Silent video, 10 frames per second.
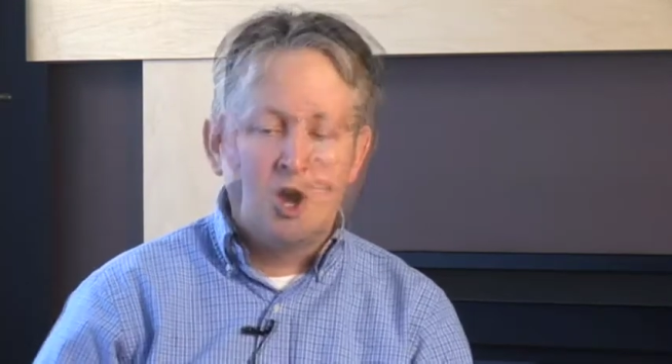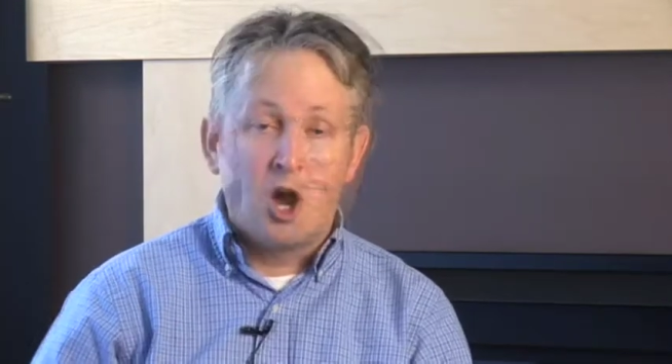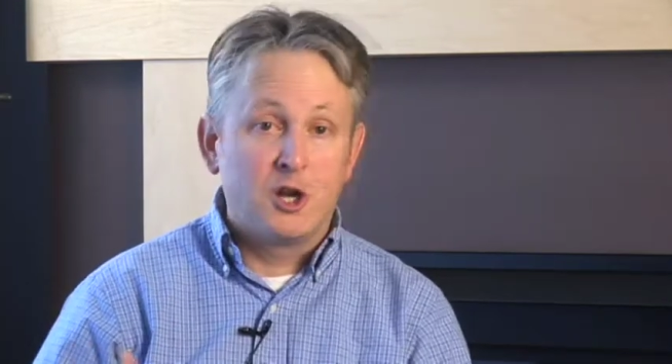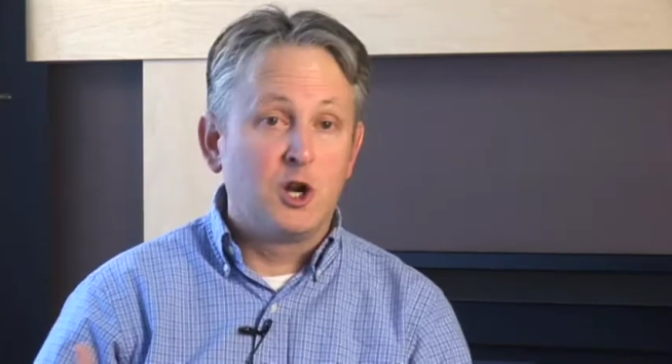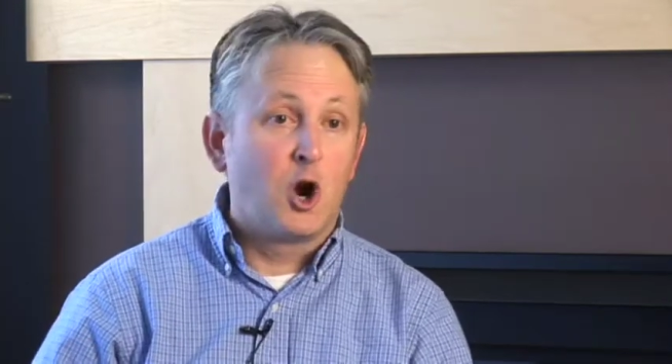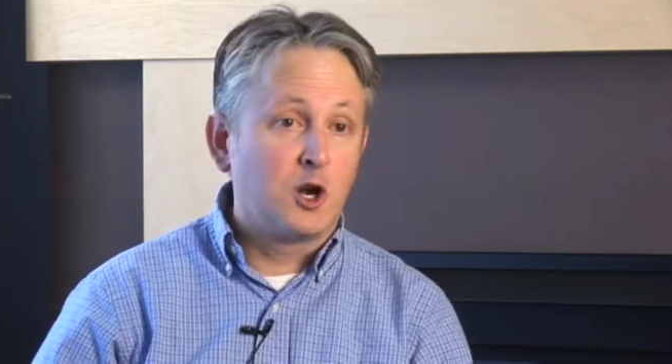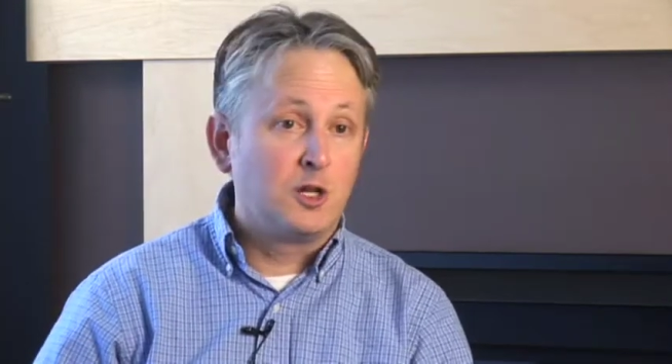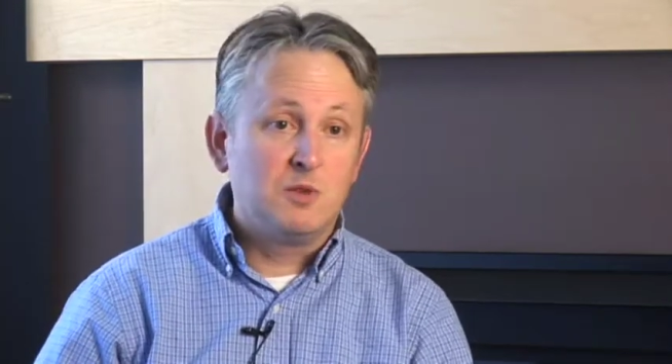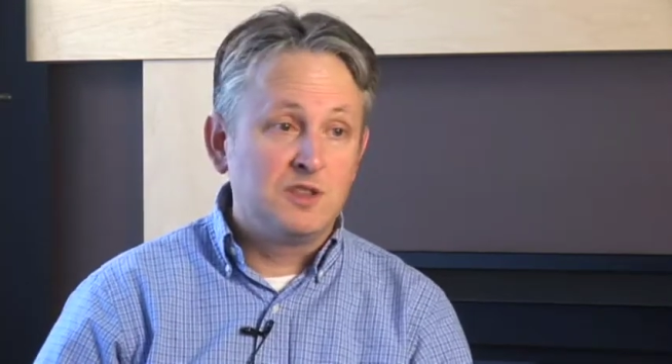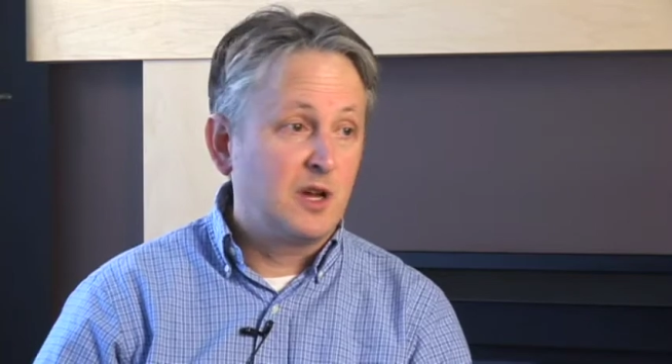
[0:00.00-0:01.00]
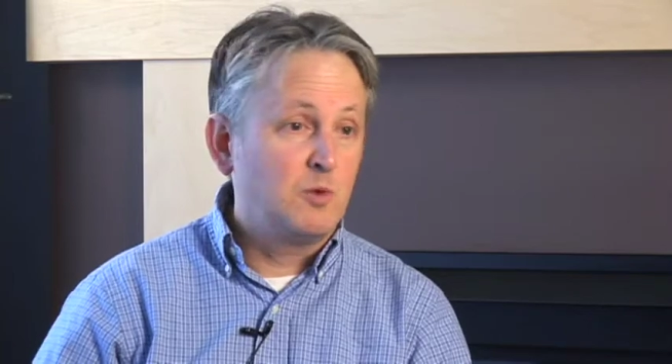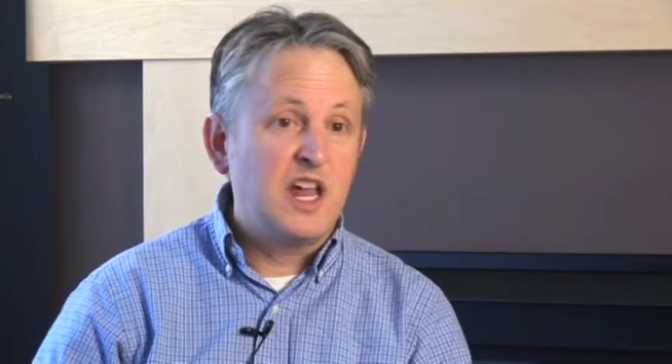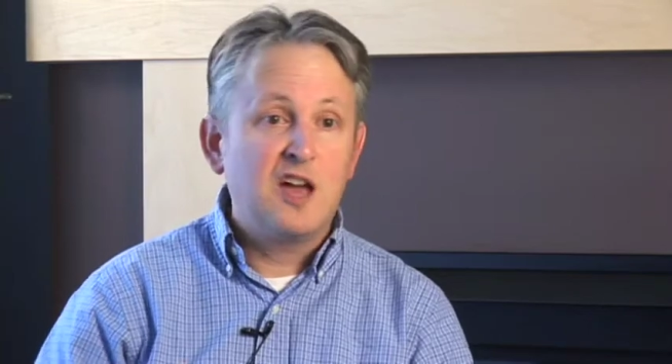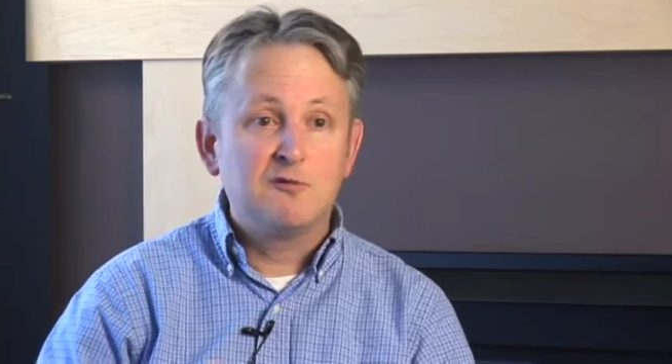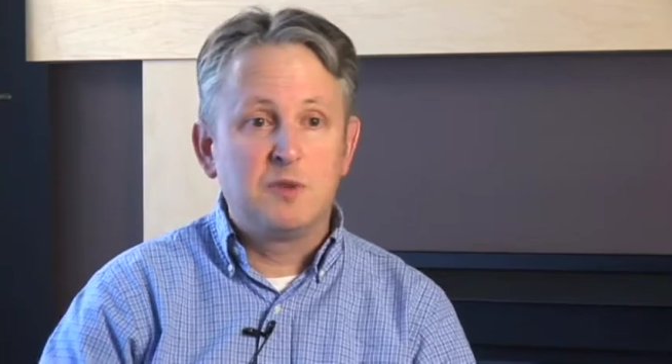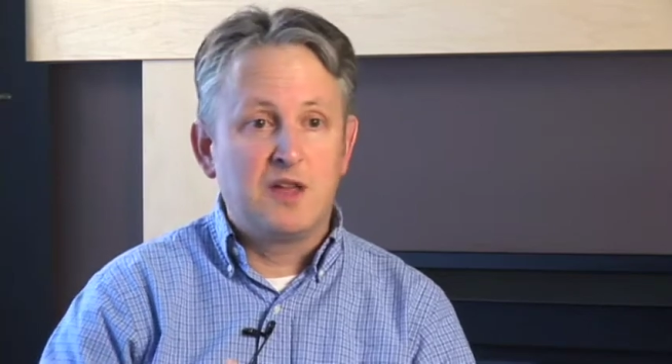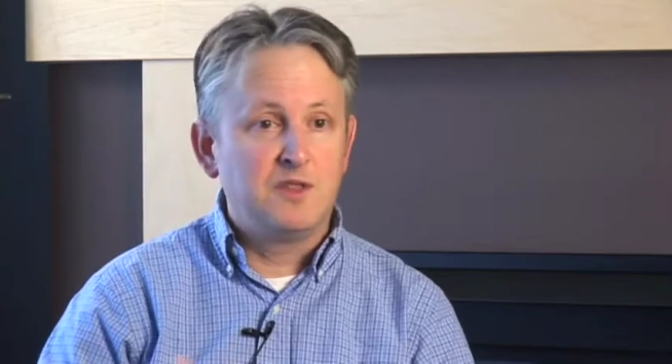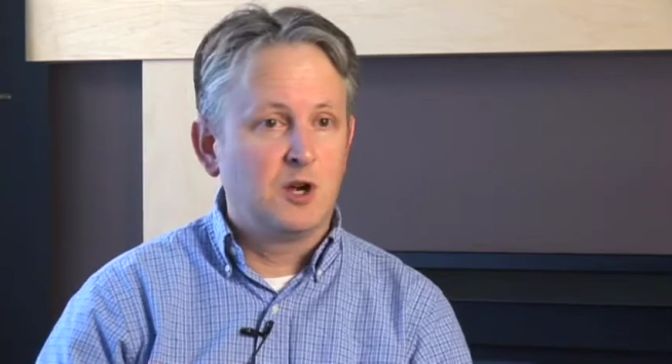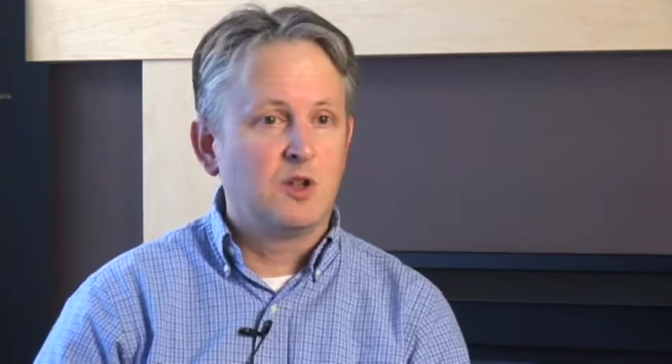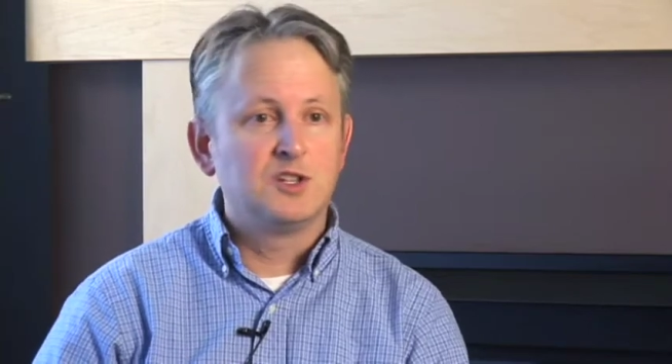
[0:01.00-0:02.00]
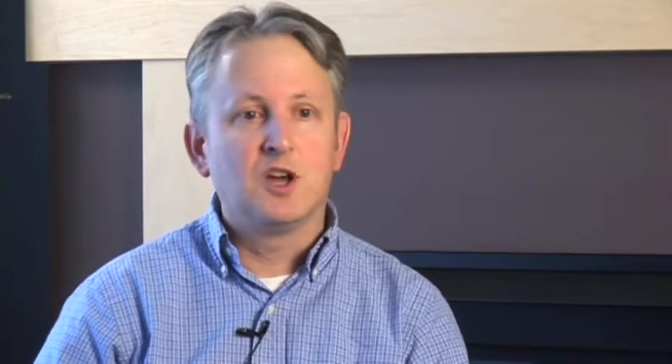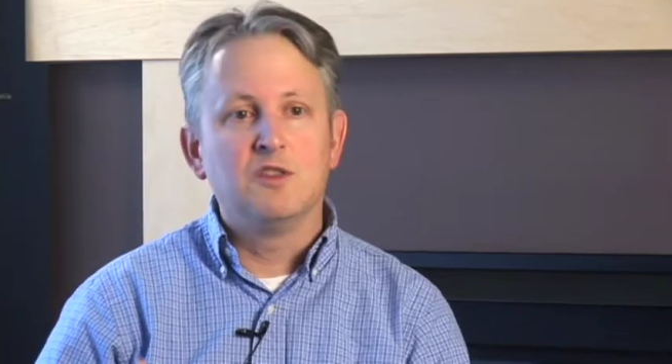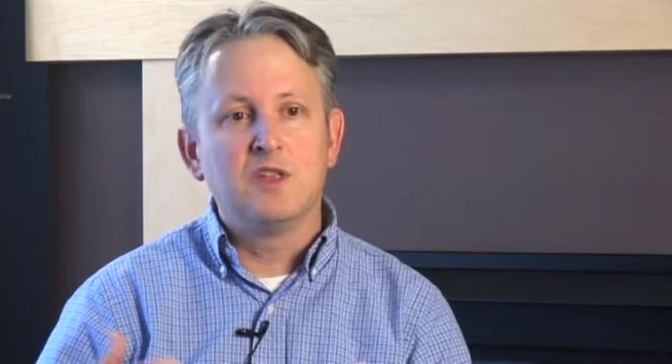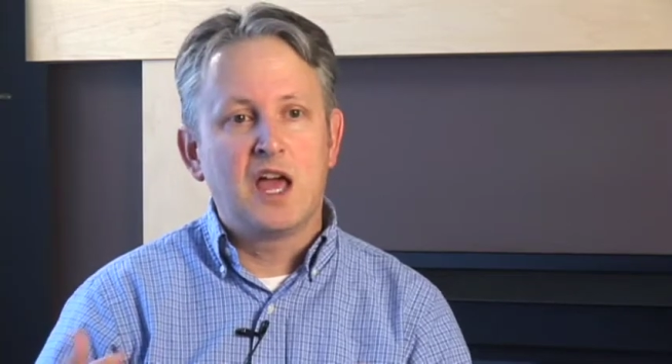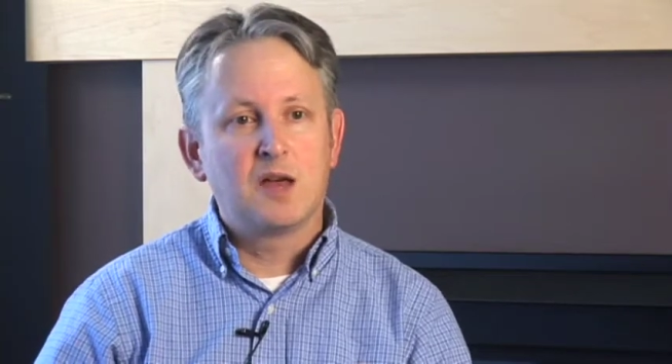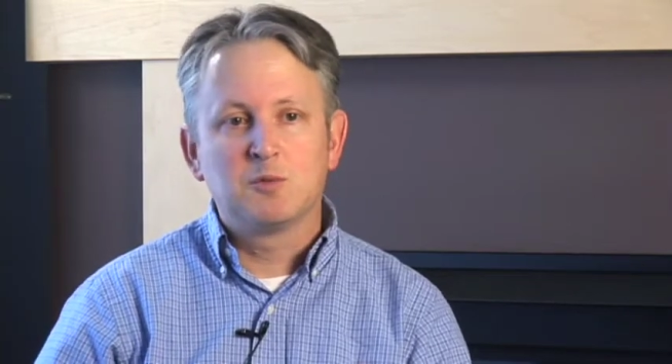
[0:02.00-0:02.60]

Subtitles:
on an argument that we have been there and done that.